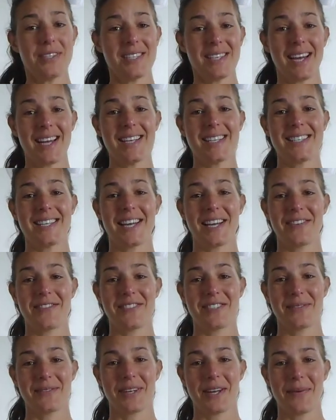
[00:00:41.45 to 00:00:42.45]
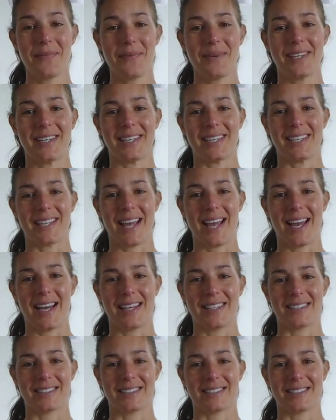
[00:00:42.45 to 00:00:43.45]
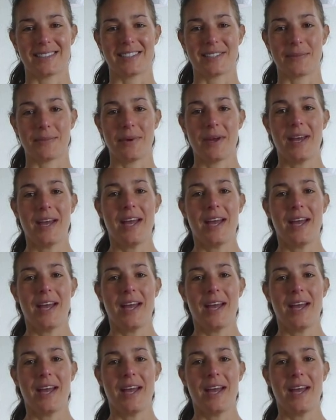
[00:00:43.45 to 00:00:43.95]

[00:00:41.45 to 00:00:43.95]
nice to have some company in the house and some